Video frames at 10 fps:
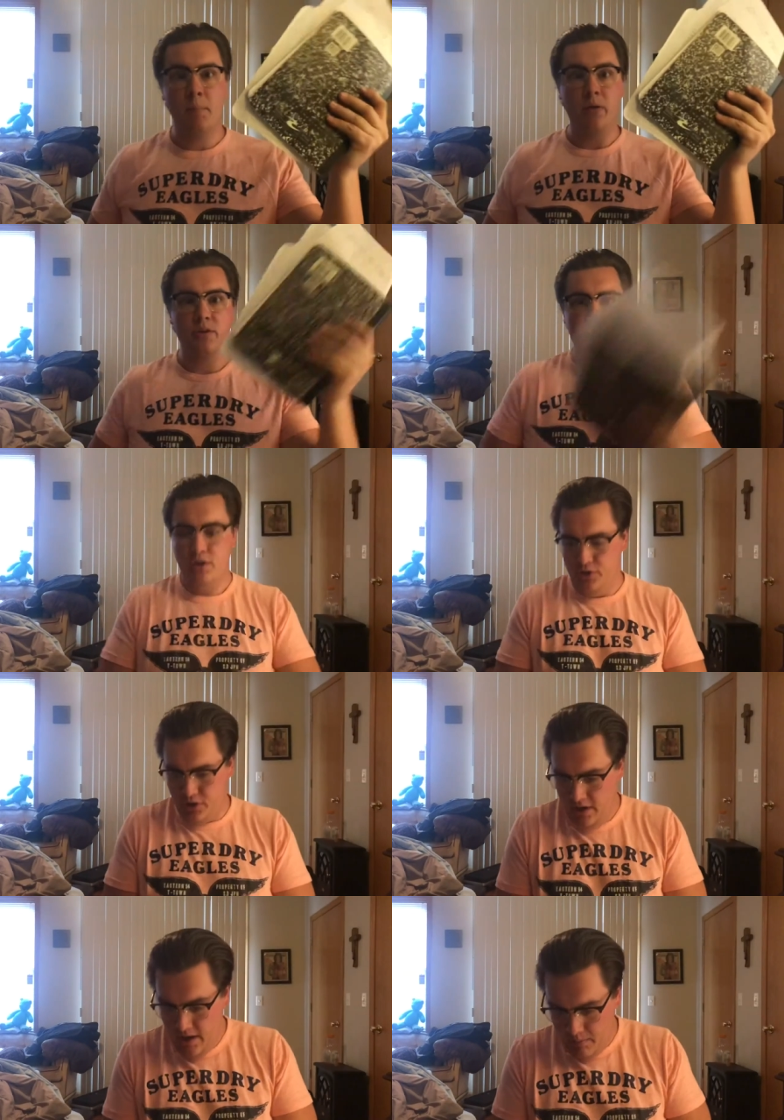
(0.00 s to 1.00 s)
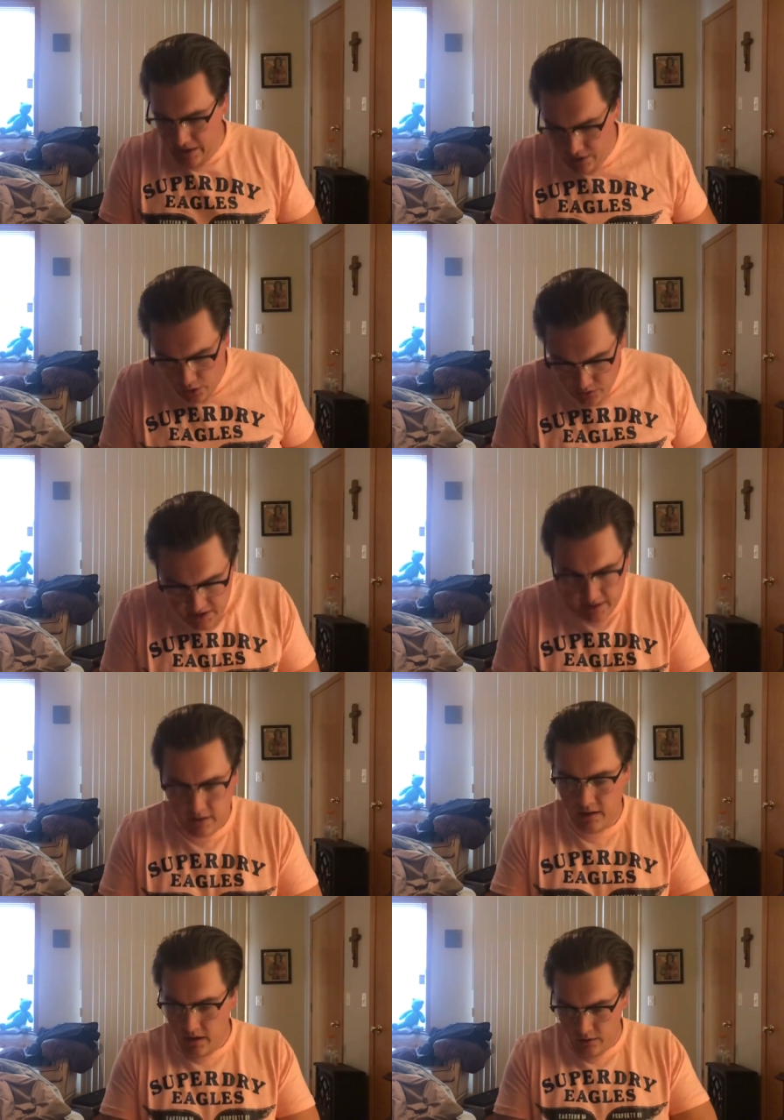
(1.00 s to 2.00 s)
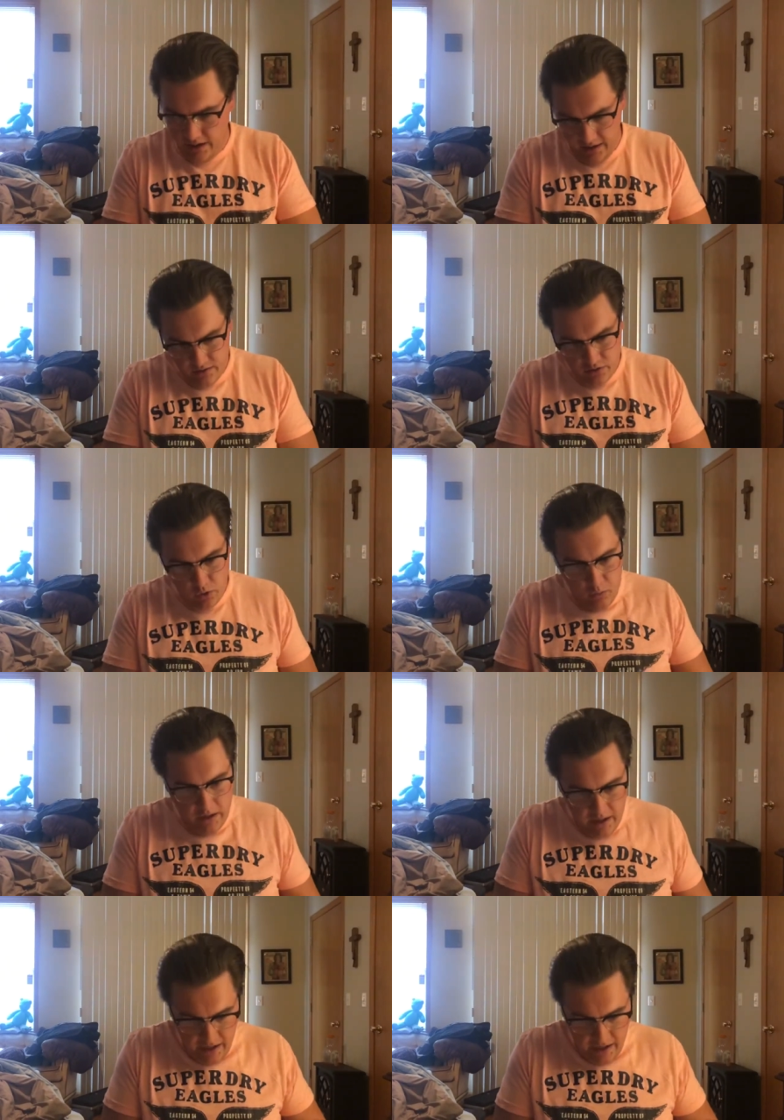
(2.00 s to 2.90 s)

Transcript: my research, my notes here. Okay, so what